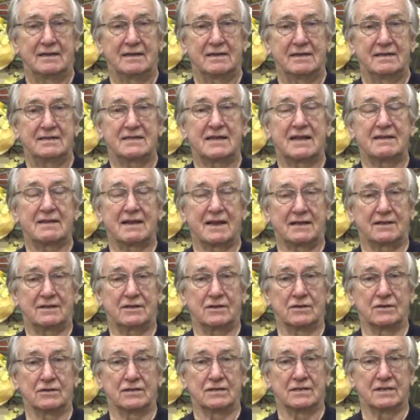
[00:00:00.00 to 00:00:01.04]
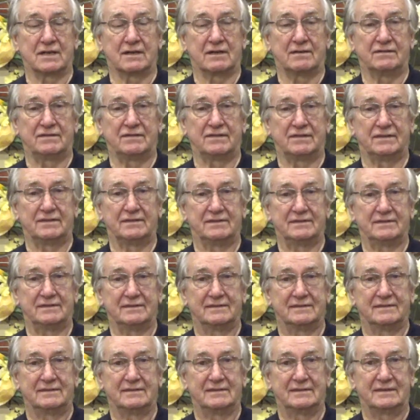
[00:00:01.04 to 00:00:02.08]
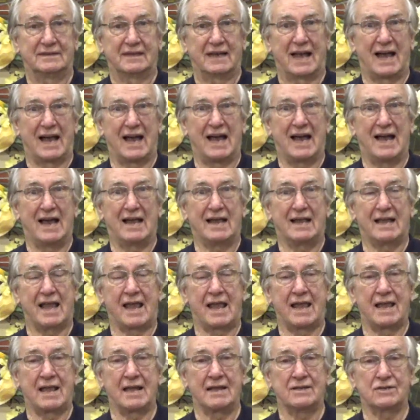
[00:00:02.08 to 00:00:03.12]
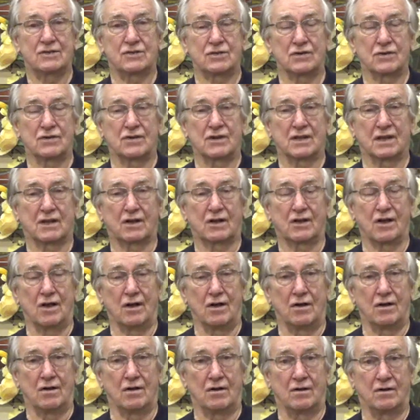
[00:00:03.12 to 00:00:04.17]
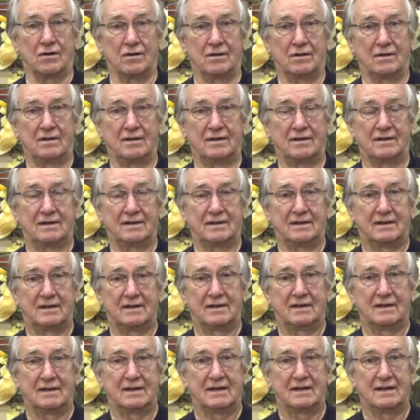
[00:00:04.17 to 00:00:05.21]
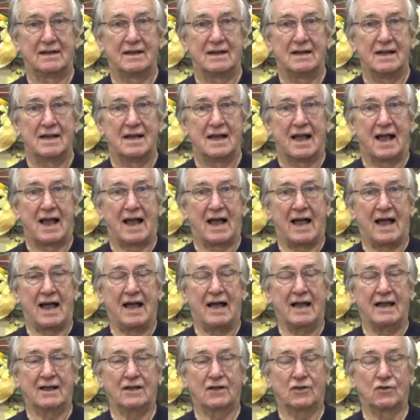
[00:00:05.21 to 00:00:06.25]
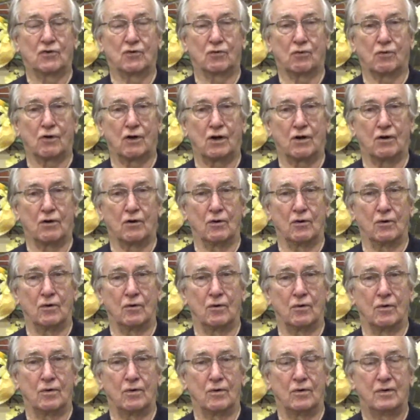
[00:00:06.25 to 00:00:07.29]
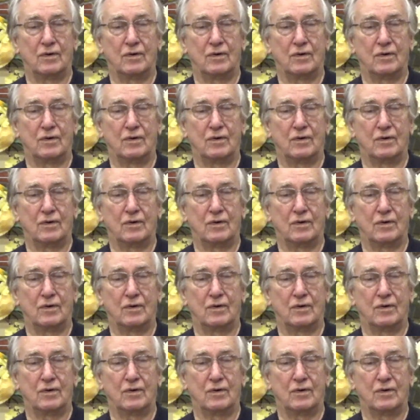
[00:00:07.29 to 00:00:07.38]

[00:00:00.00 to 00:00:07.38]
Say that to yourself. I answer the call. I grow